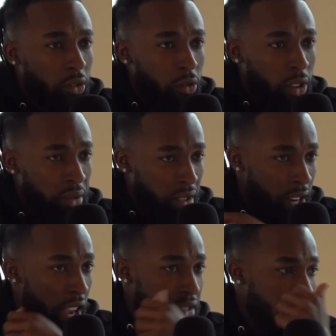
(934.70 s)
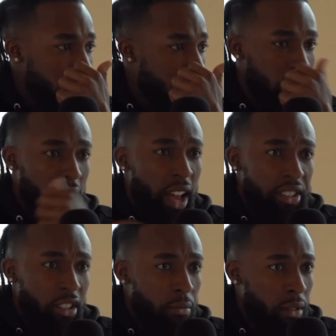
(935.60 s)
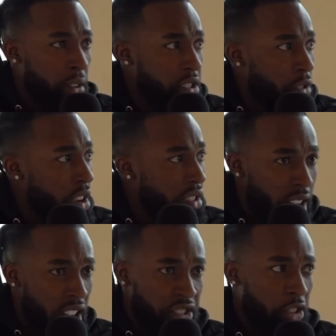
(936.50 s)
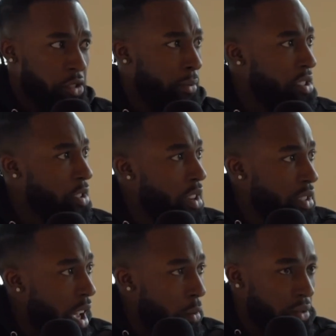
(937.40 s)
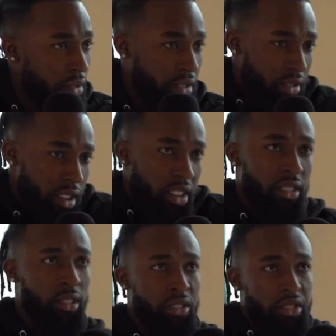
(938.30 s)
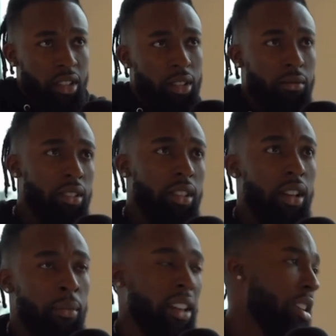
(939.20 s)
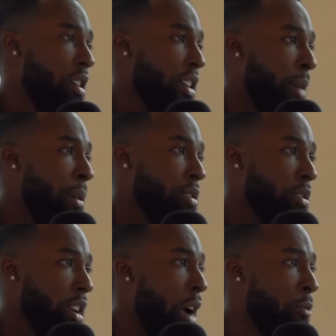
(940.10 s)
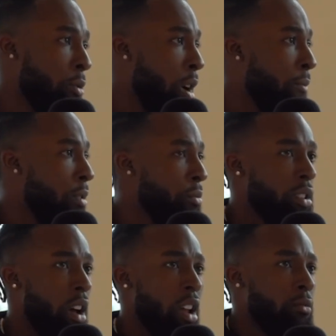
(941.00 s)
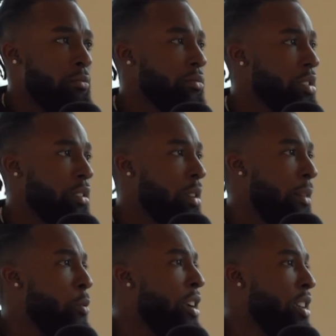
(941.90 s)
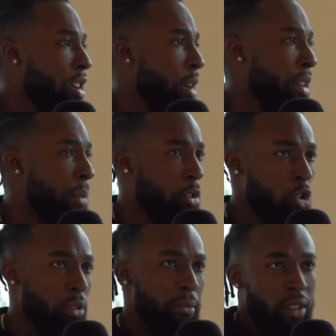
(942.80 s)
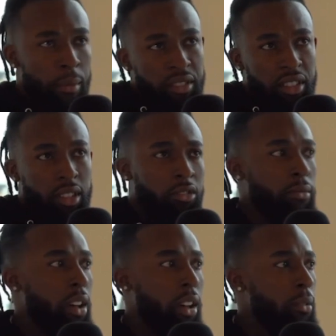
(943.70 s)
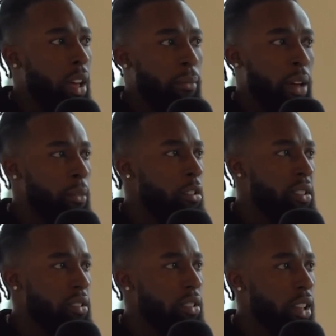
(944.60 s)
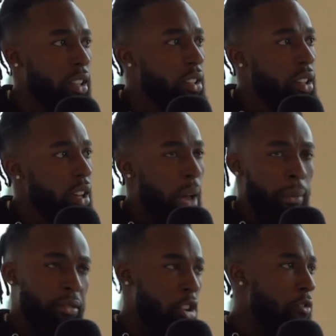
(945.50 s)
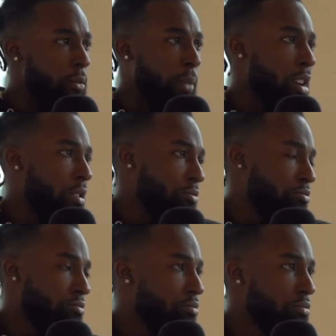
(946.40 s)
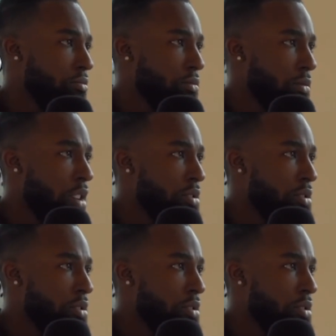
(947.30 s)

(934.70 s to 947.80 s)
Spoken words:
when I was at the National, I wish I would have asked Harper a bunch of questions, asked Scherzer a bunch of questions. I was just like sitting there chilling. But that's how I came up there. Like, where I'm from, you know, I don't go out of my way. Like, I mean, I'm cool. I'm just chilling, doing my own business. Like, I'm observing, but I'm not going to talk to